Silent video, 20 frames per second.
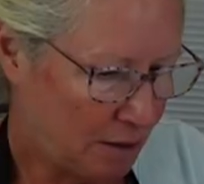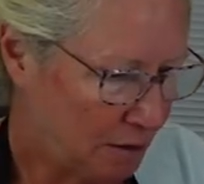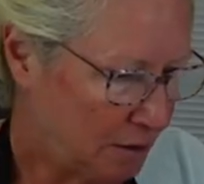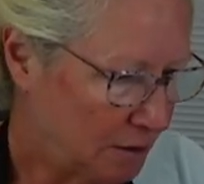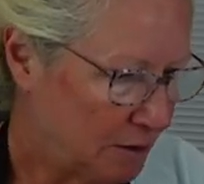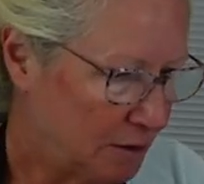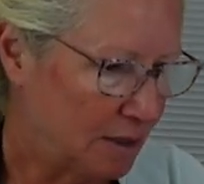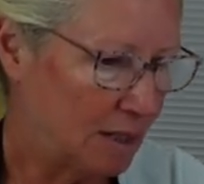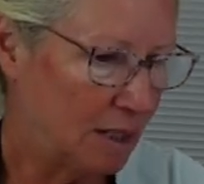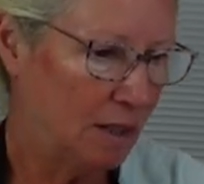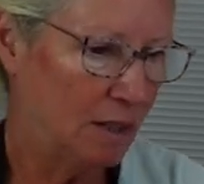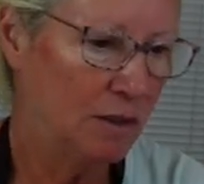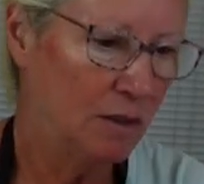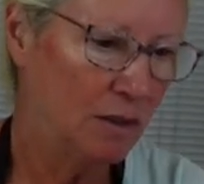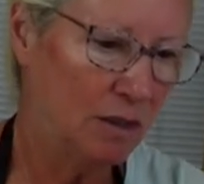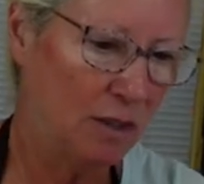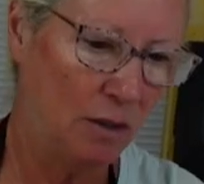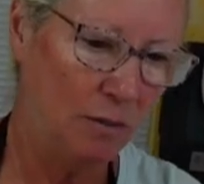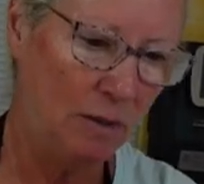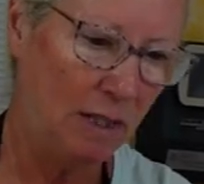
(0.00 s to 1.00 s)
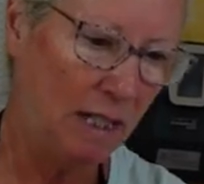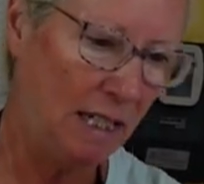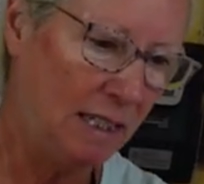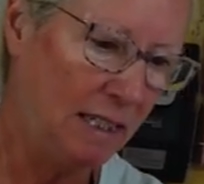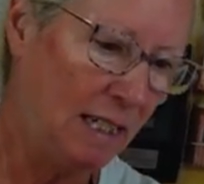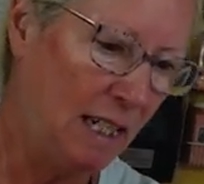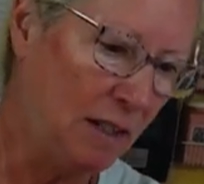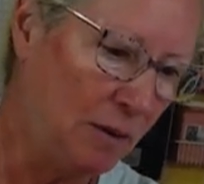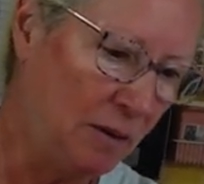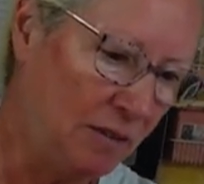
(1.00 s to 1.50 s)
So we got
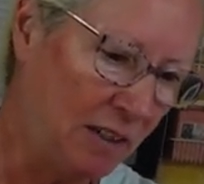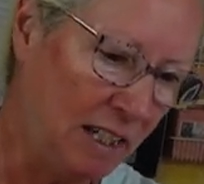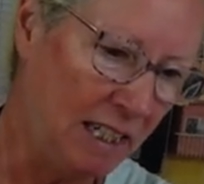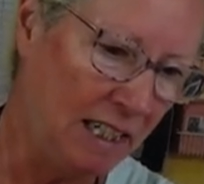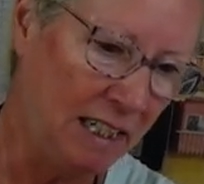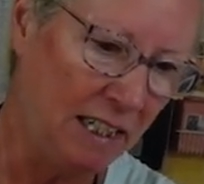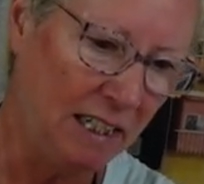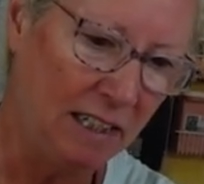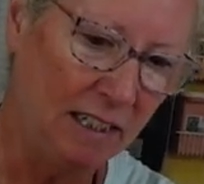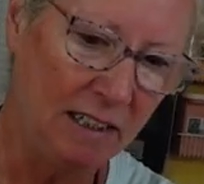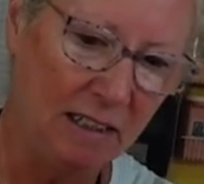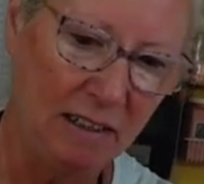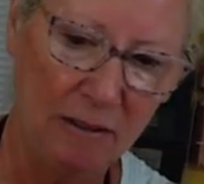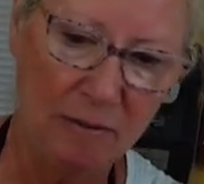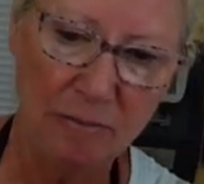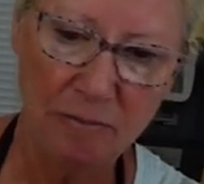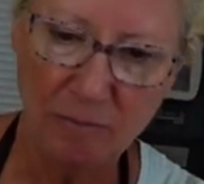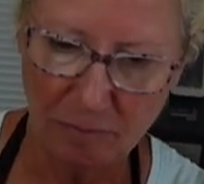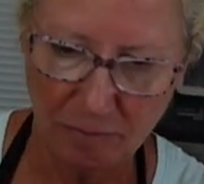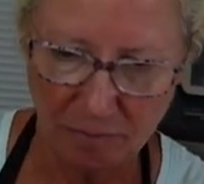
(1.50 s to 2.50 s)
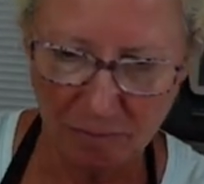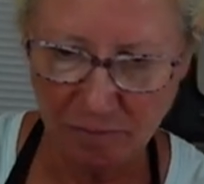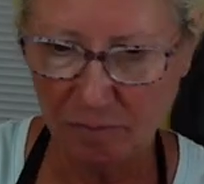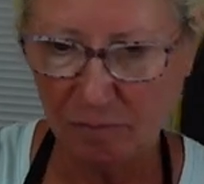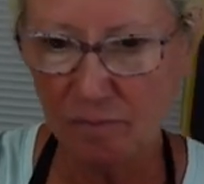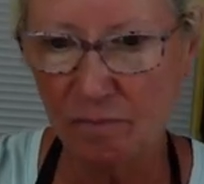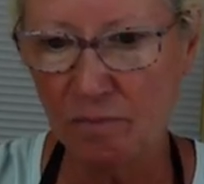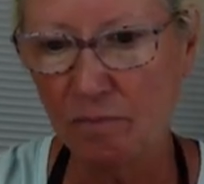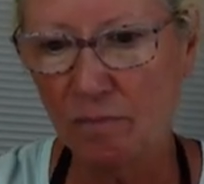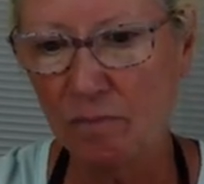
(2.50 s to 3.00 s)
another one right here.
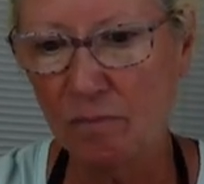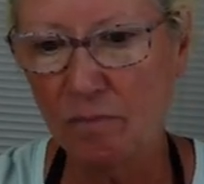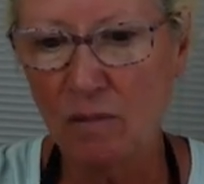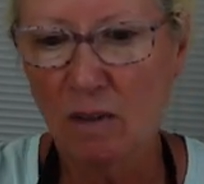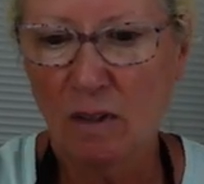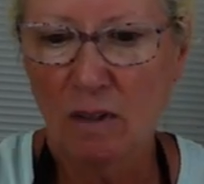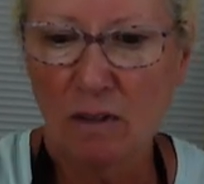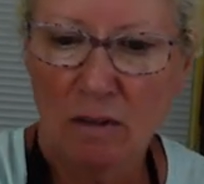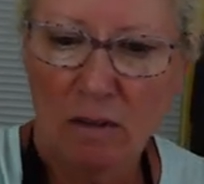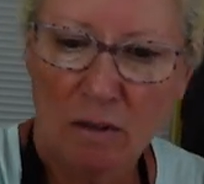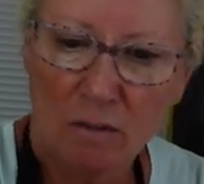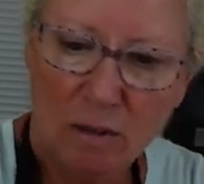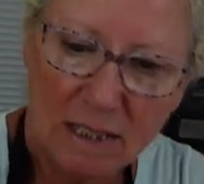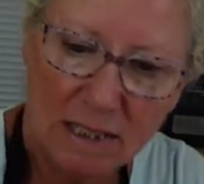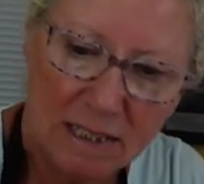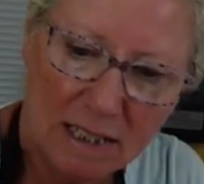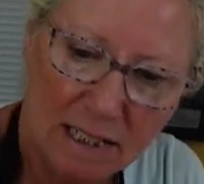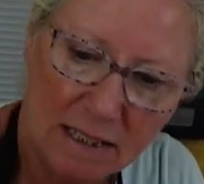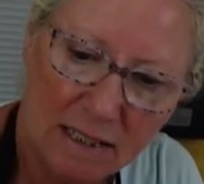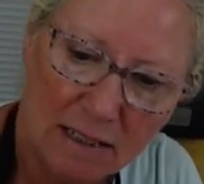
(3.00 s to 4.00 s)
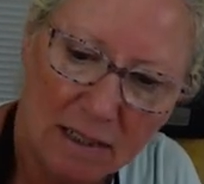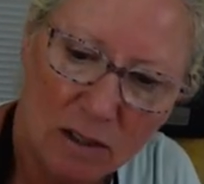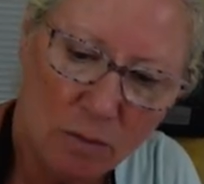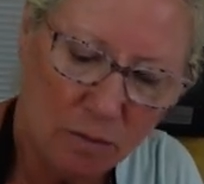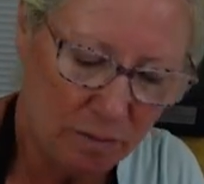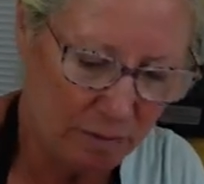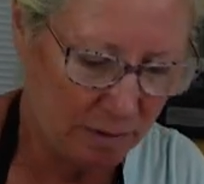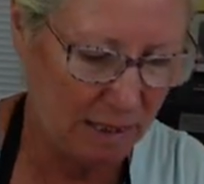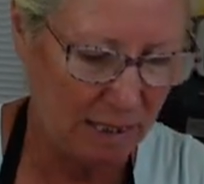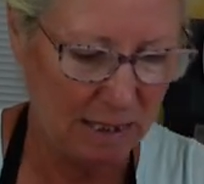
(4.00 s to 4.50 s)
What's this? Oh,
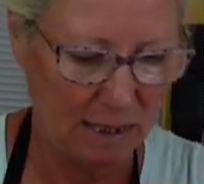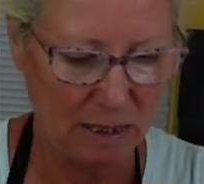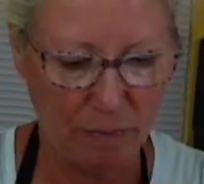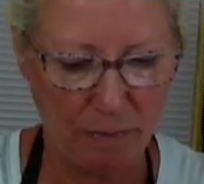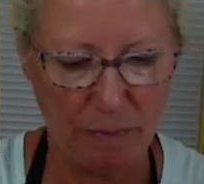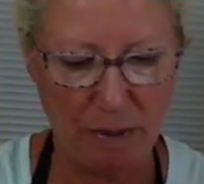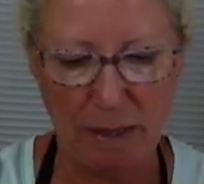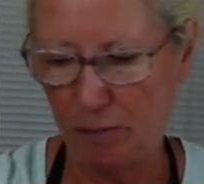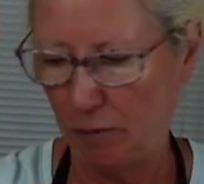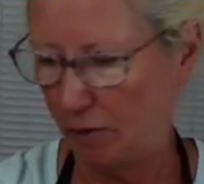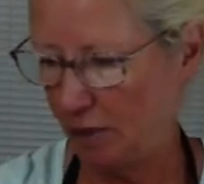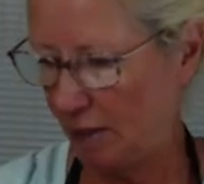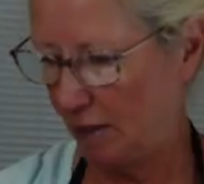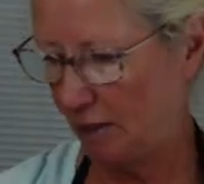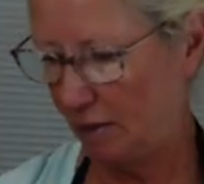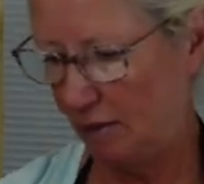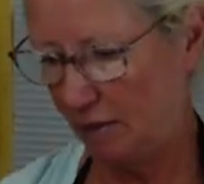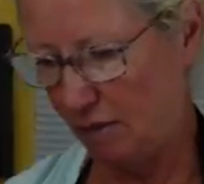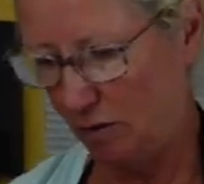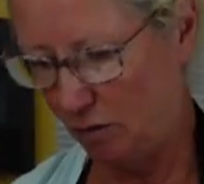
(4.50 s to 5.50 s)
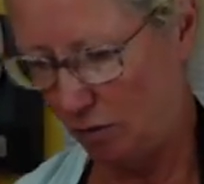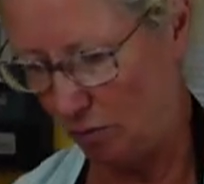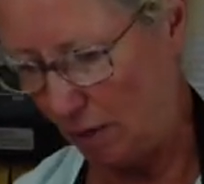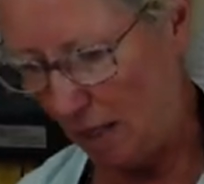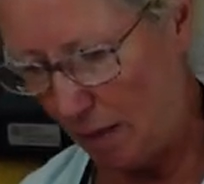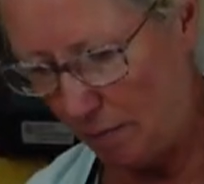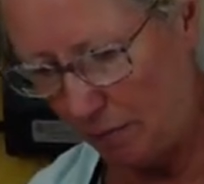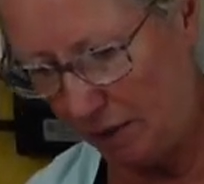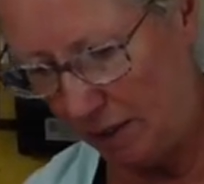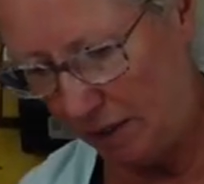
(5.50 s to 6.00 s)
there's paper there.
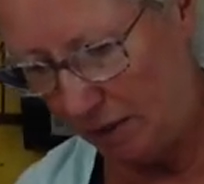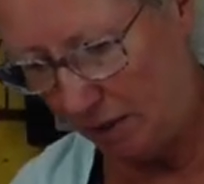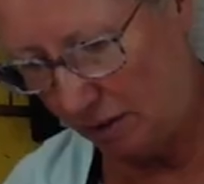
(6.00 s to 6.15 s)
Wrapper there.